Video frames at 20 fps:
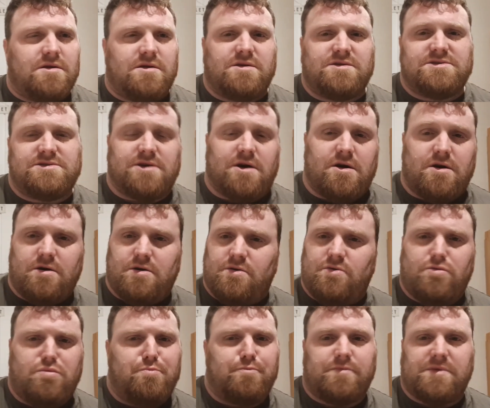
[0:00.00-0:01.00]

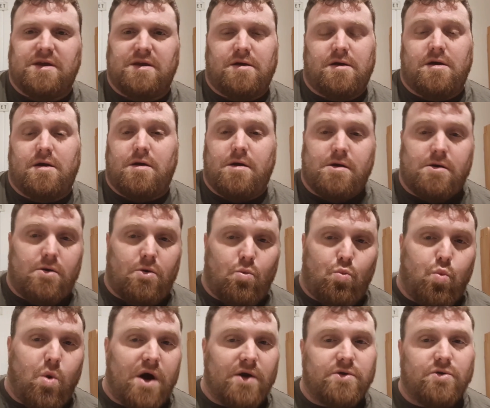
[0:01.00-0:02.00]
So
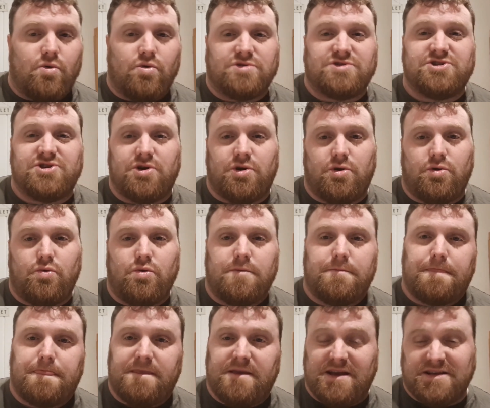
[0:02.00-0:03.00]
1 or 2
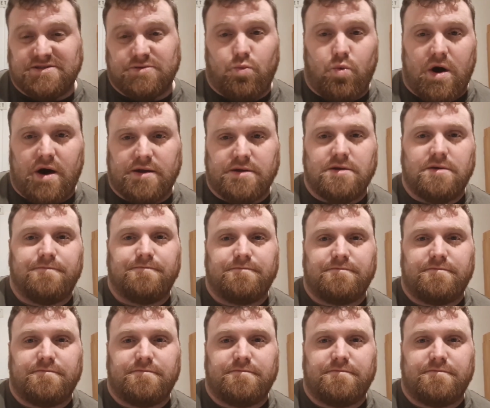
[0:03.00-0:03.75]
is a 1.